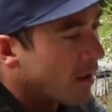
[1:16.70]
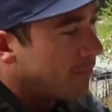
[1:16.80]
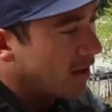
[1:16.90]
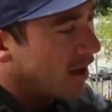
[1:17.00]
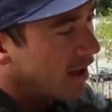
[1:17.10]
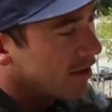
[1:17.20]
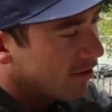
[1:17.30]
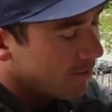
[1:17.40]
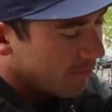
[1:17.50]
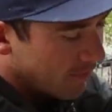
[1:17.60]
I'm gonna
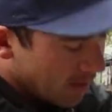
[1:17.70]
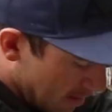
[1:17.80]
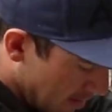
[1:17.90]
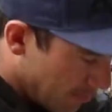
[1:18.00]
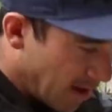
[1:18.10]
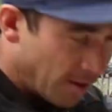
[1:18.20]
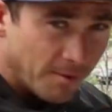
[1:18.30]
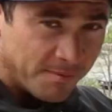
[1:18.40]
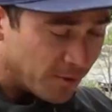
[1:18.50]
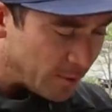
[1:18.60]
unclip my
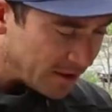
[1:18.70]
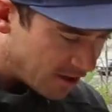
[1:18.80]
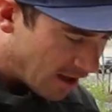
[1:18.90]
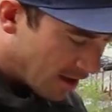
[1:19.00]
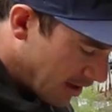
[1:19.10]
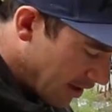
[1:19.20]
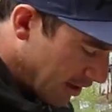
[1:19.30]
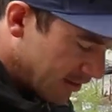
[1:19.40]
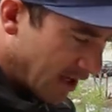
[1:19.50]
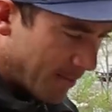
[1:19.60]
rope from the quick draw,
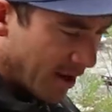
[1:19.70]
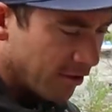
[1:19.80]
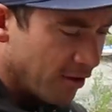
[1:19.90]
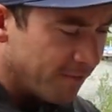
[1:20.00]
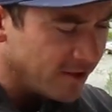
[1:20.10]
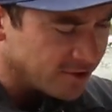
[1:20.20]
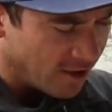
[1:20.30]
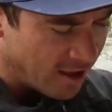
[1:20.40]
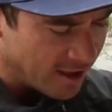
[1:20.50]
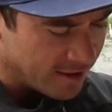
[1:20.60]
tie my clove hitch
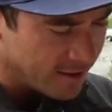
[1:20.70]
knot,